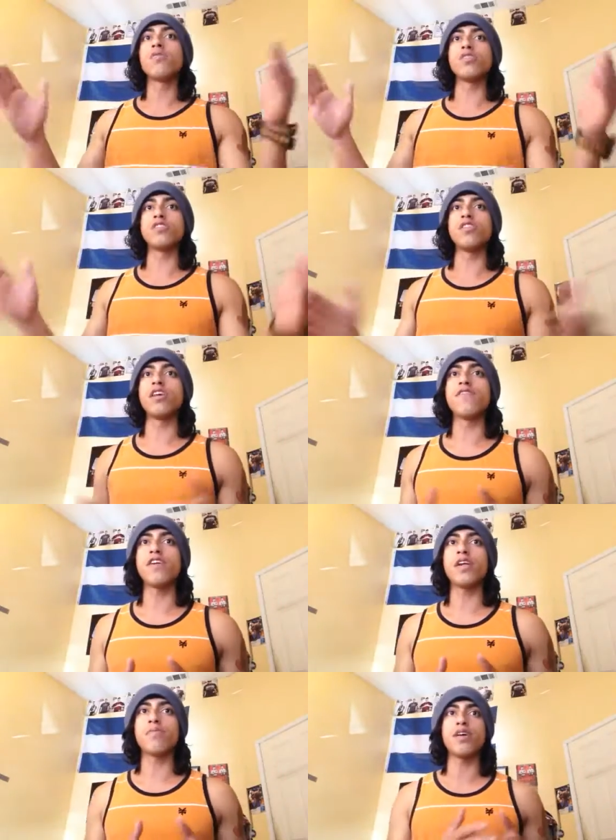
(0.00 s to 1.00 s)
was
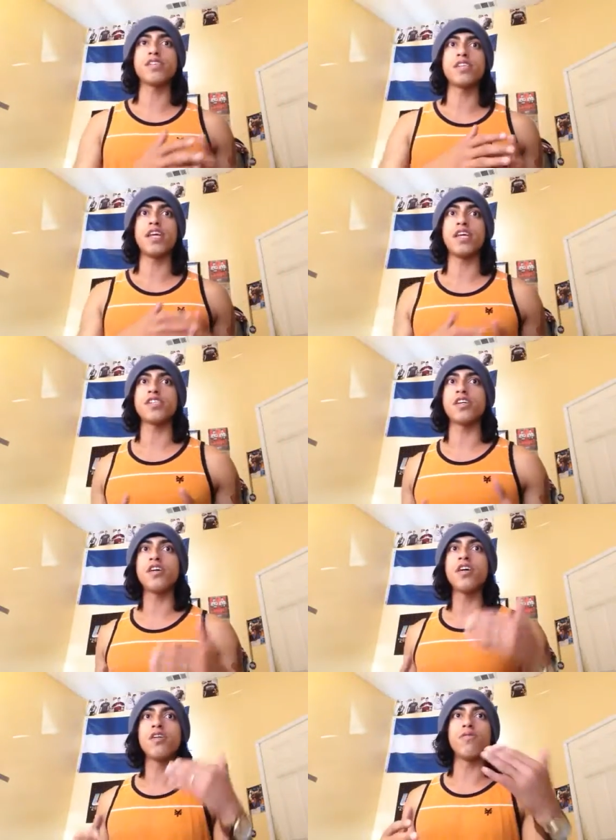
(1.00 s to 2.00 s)
delivering a presentation,